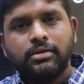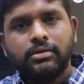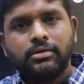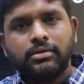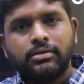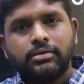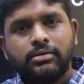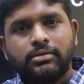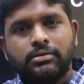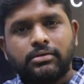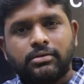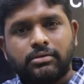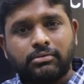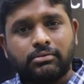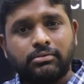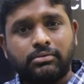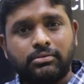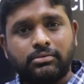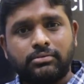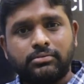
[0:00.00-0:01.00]

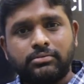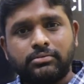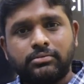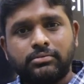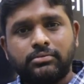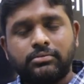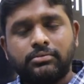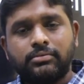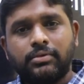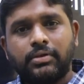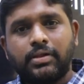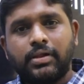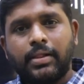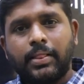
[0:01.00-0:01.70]
No one is speaking in this clip.